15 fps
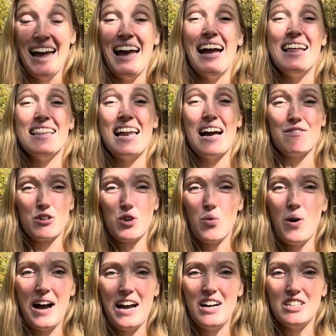and then after a
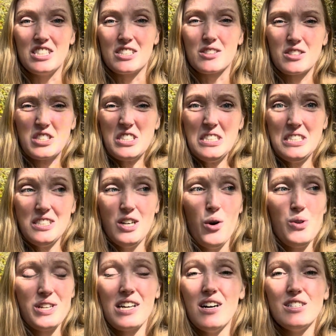while you're
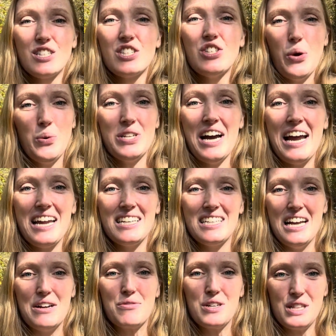holding on so tight
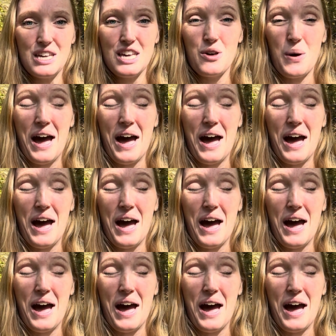to everything you